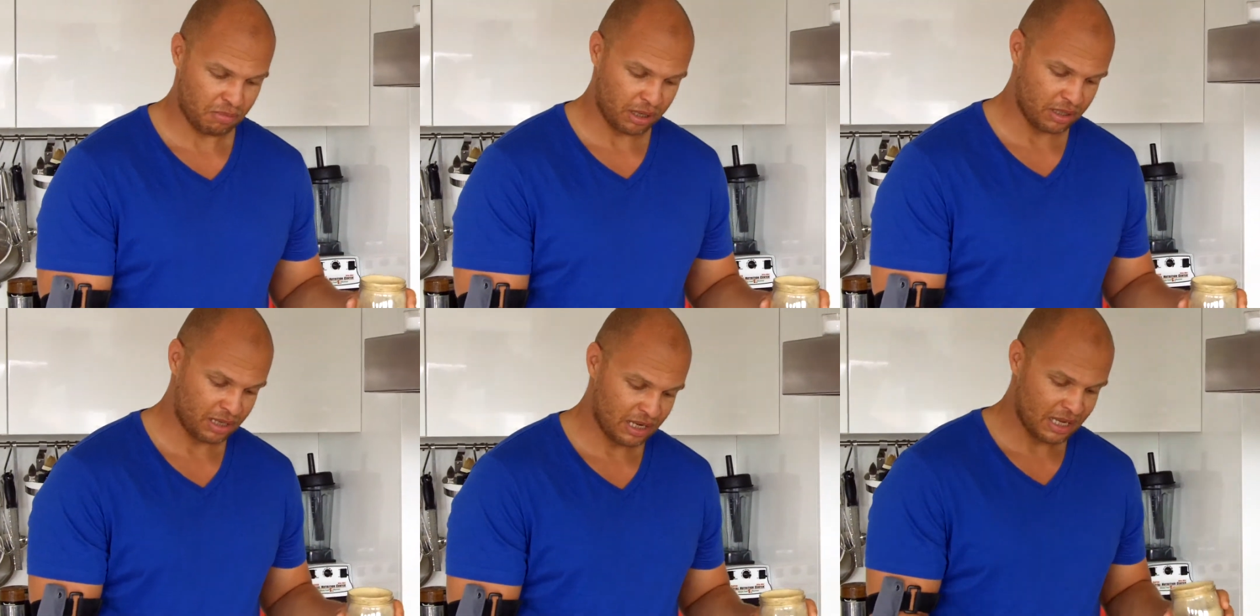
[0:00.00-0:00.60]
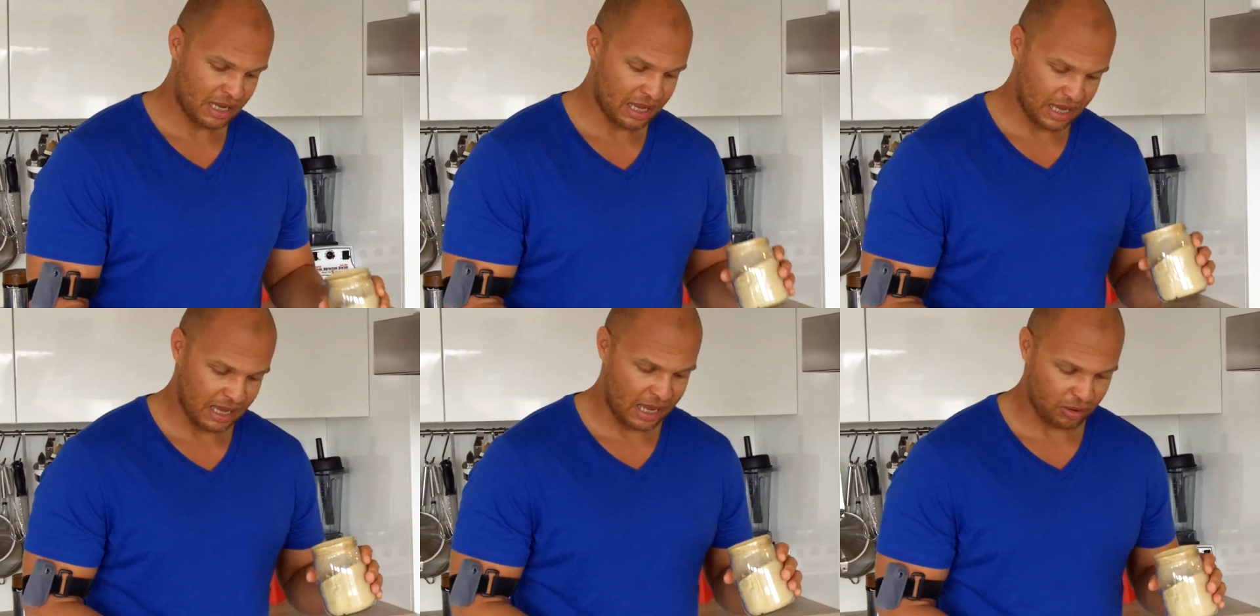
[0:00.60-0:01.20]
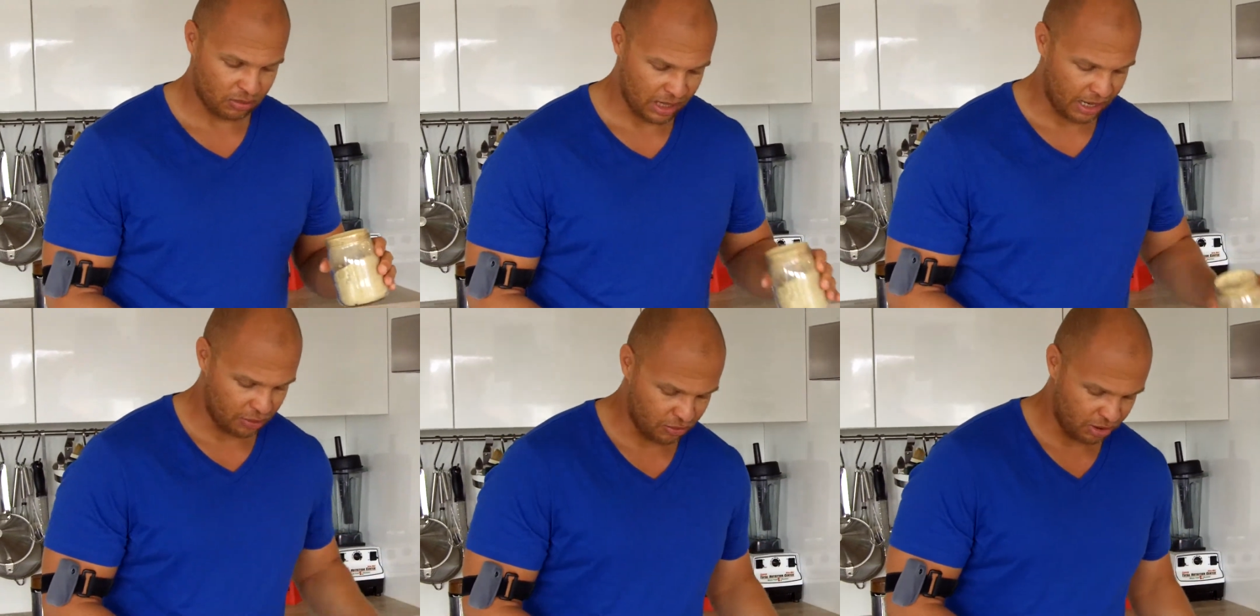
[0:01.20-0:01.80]
but I don't
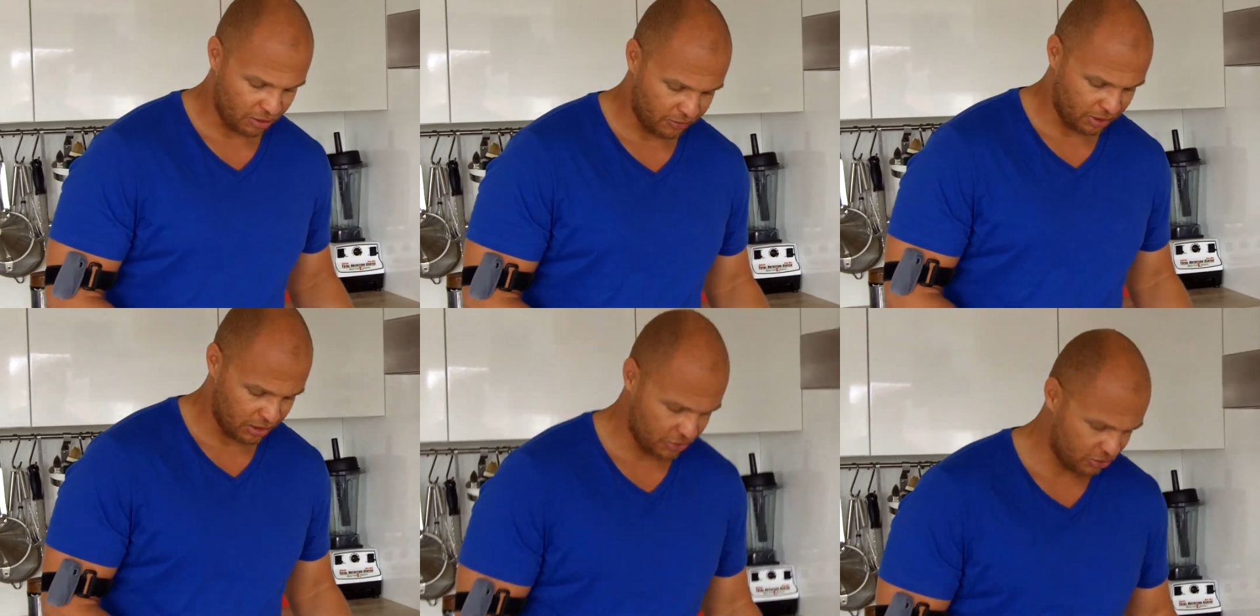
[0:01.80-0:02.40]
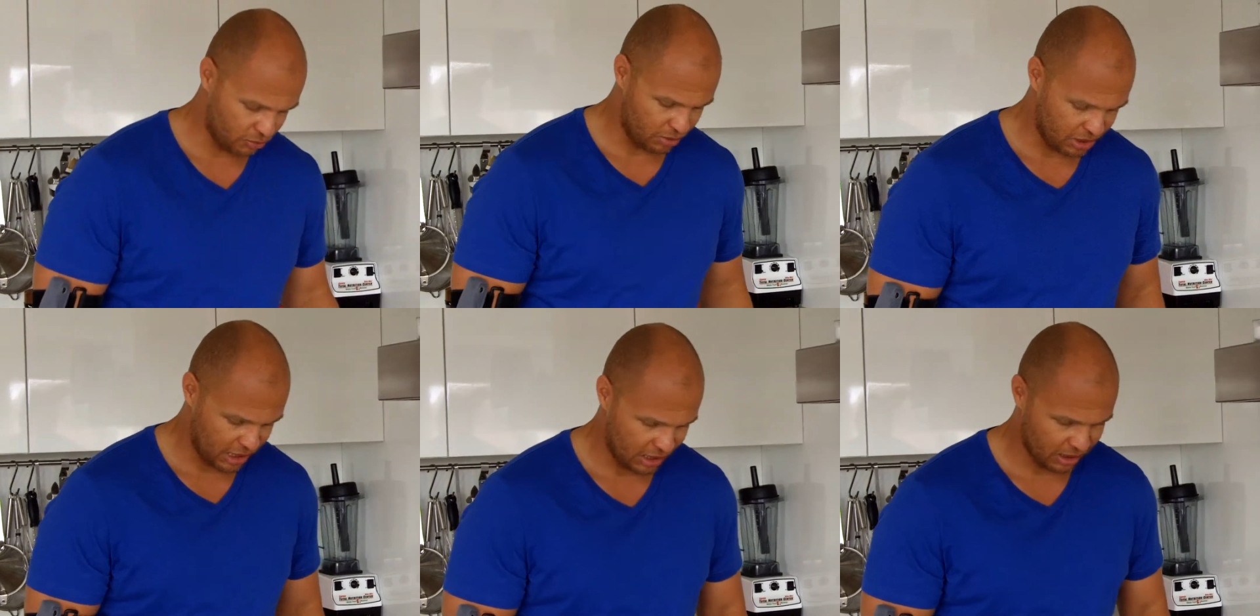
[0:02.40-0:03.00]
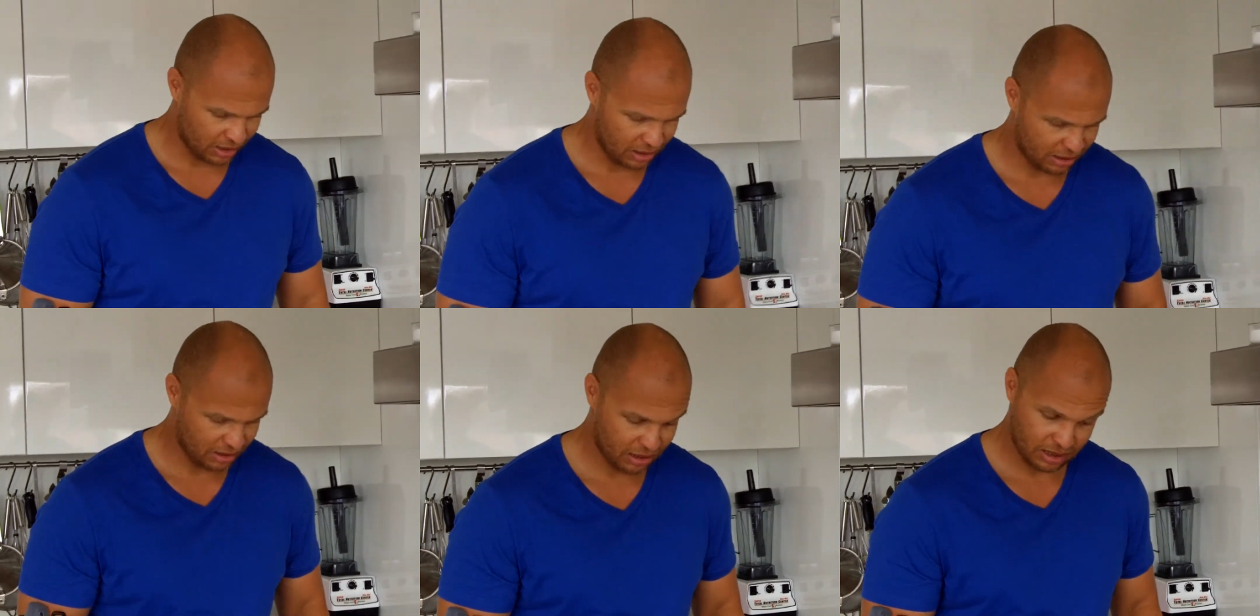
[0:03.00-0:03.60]
like using it for this, so we'll take
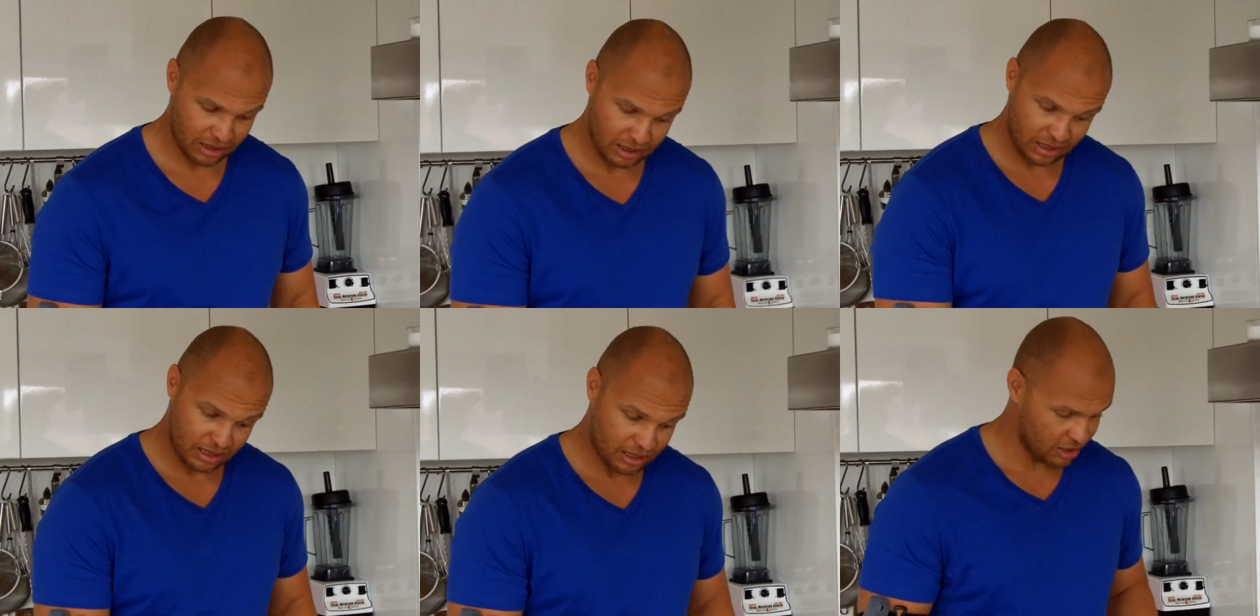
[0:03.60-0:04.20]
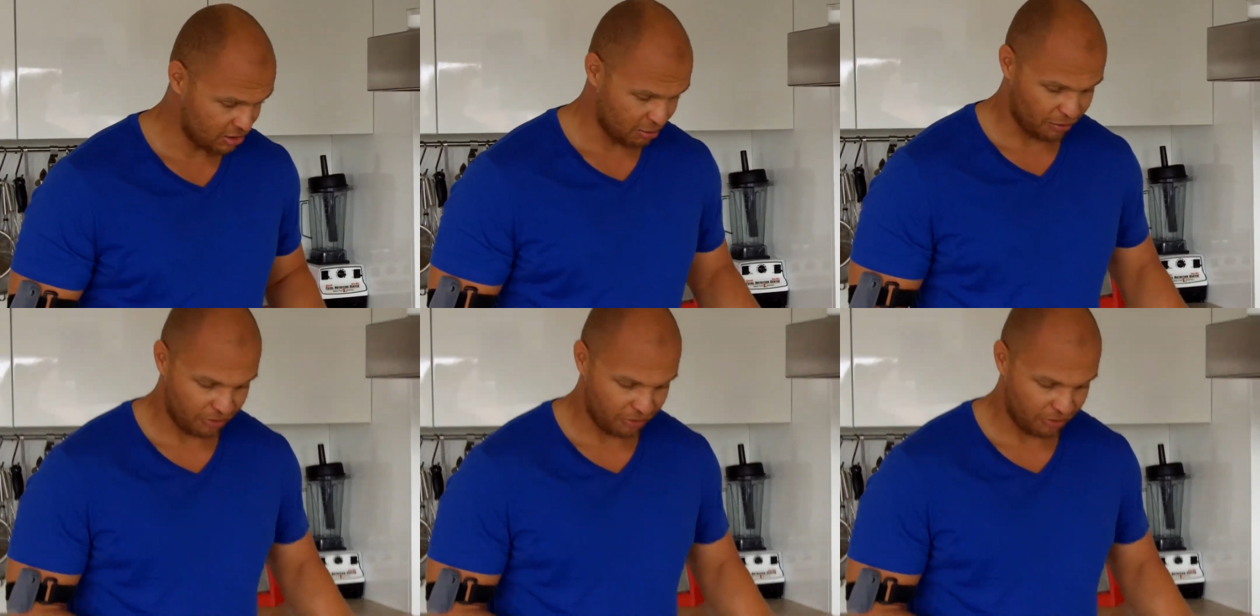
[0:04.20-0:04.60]
some